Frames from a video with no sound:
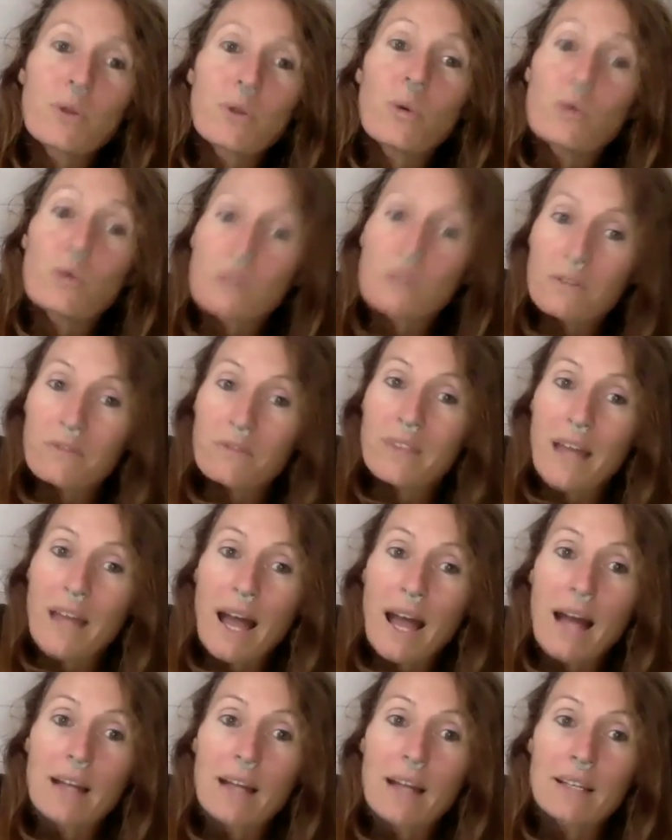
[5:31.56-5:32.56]
all of
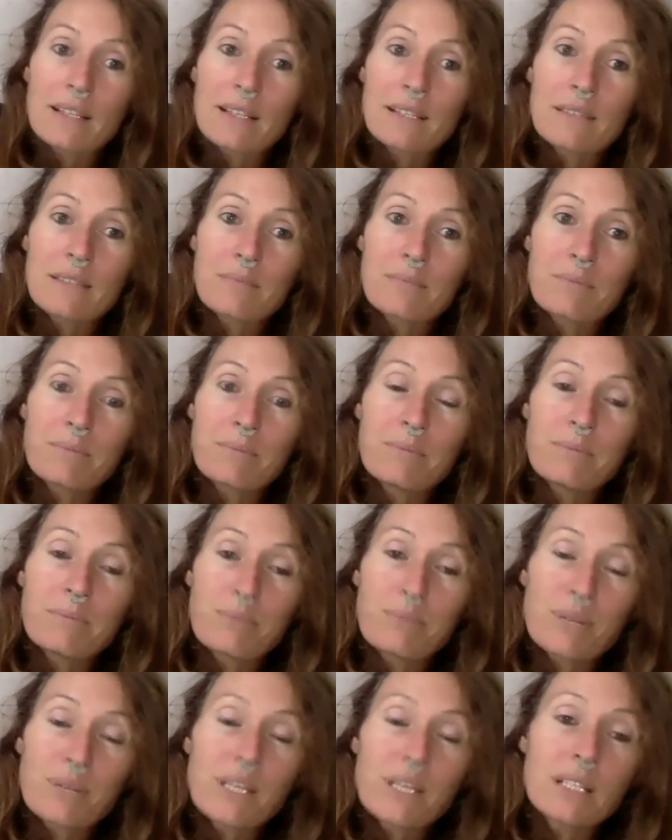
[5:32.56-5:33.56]
that is
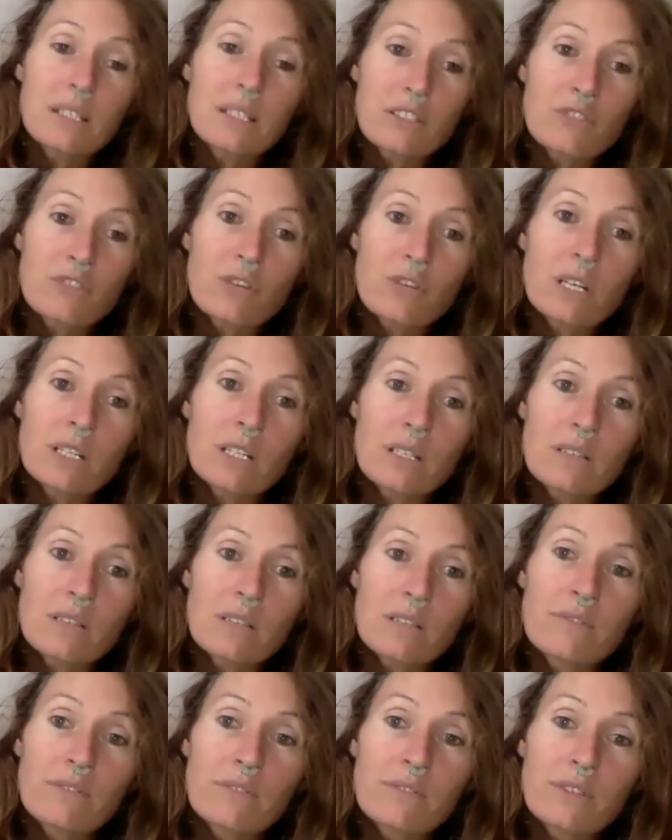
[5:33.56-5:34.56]
pretty destructive,